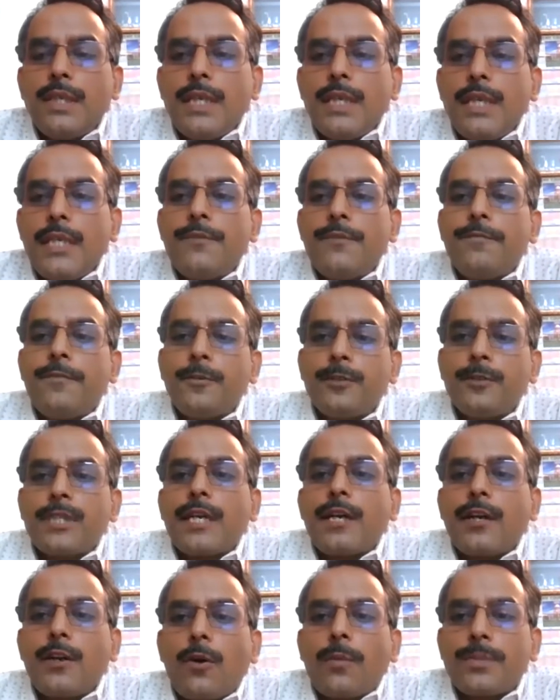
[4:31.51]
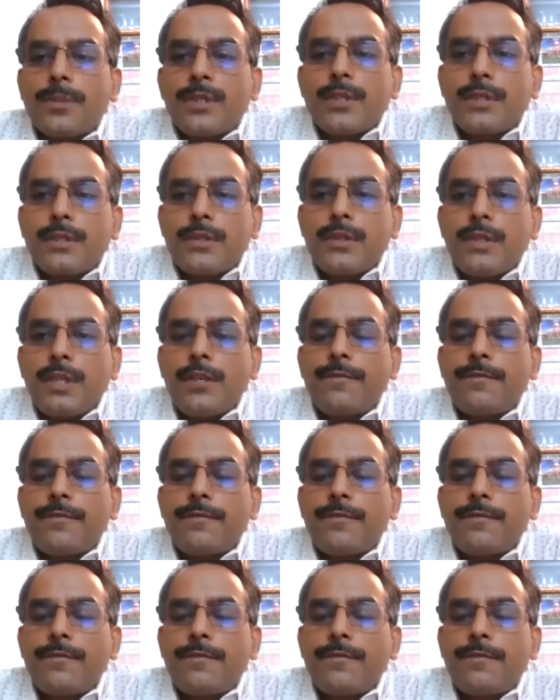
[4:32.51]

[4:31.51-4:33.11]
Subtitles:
in future and options.